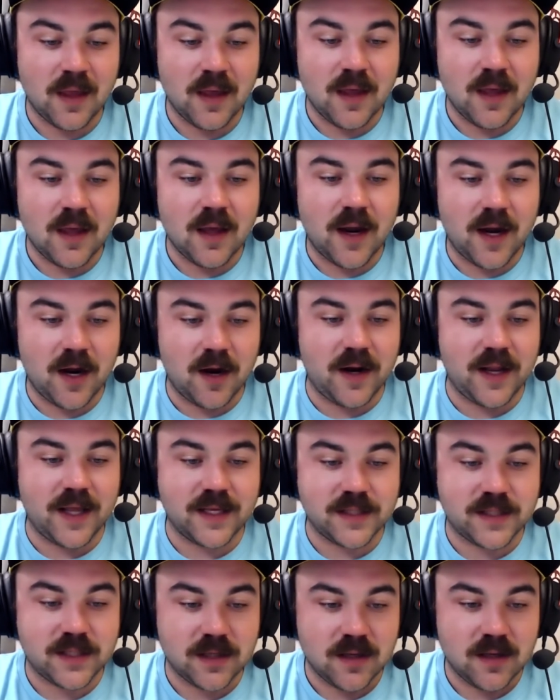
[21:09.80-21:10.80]
Here it
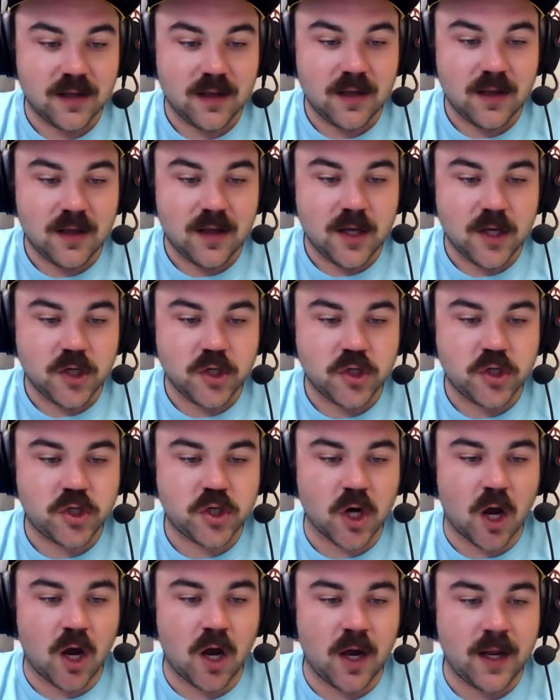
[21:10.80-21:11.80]
is.
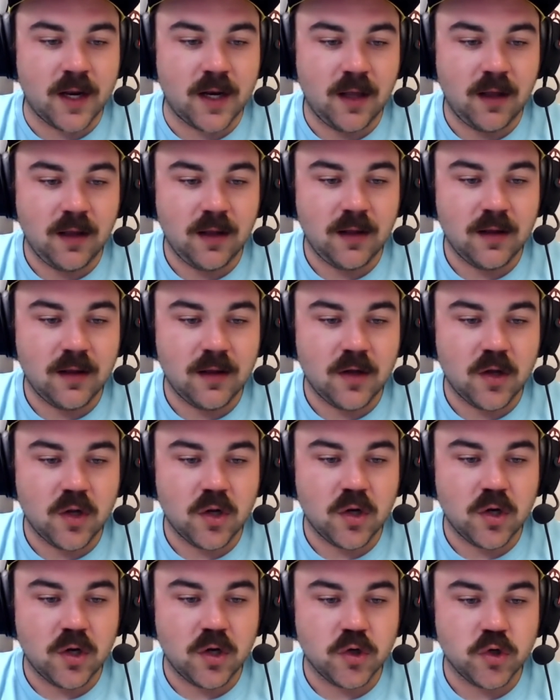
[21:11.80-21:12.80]
Sean
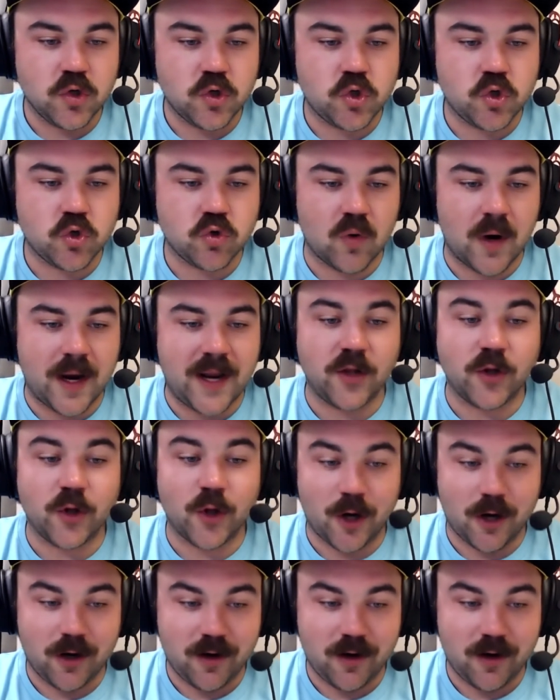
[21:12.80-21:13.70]
Trailer.